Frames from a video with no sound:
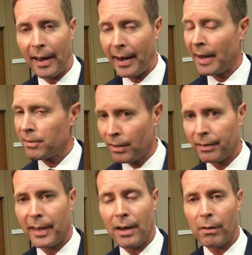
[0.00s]
And I
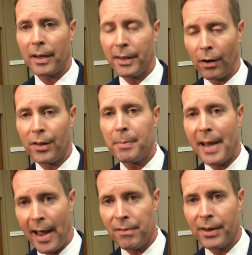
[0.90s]
certainly don't condone the
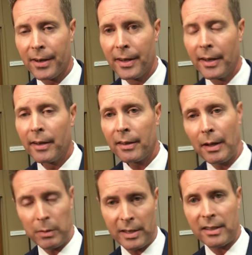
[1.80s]
behavior
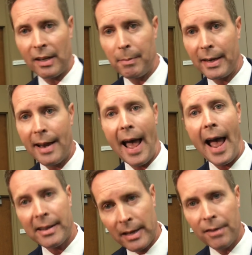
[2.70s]
that was exhibited
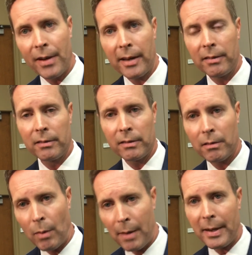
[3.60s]
at the event
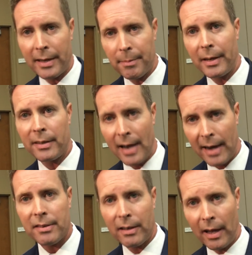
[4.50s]
while becoming
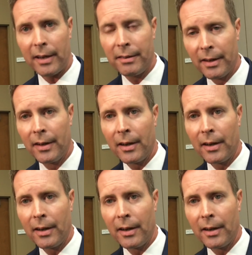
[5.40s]
intoxicated